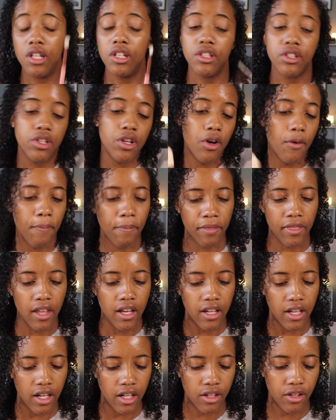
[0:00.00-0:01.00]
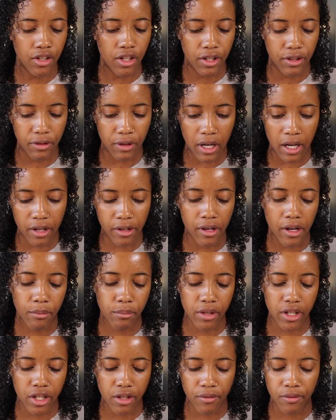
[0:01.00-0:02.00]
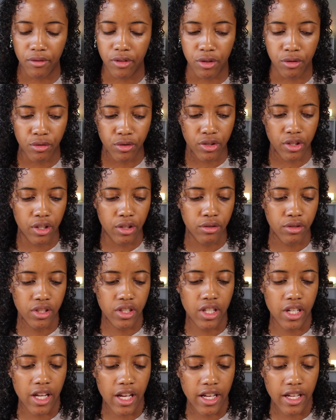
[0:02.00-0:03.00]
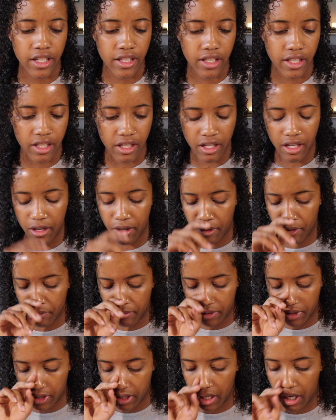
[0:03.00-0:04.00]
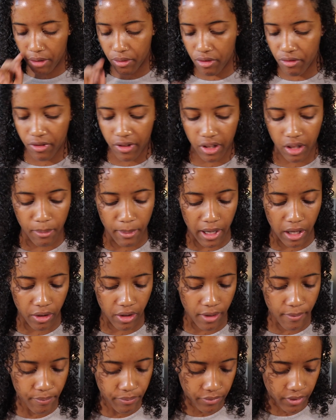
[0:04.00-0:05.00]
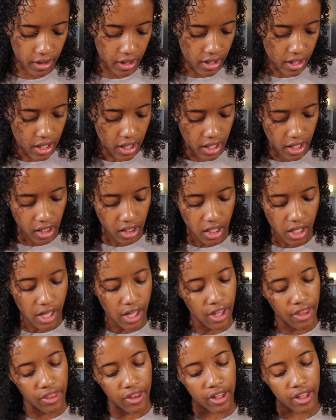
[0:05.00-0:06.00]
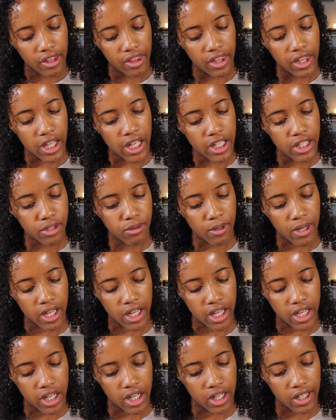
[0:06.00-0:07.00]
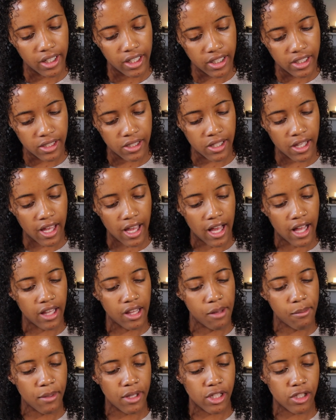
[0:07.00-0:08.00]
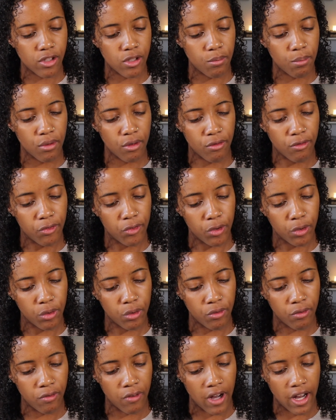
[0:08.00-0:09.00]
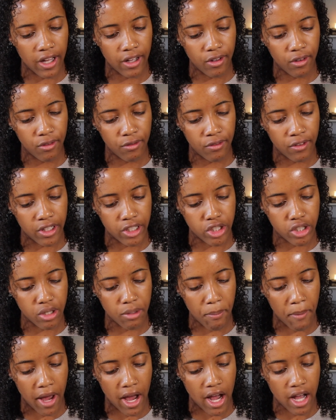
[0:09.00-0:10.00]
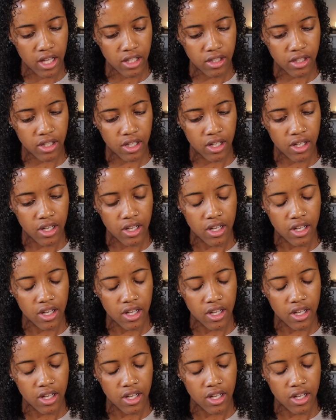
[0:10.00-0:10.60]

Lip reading: So I don't know, I'm gonna use those today and see how we feel about them. And then this right here is the Elemis Superfood Vital Veggie Mask.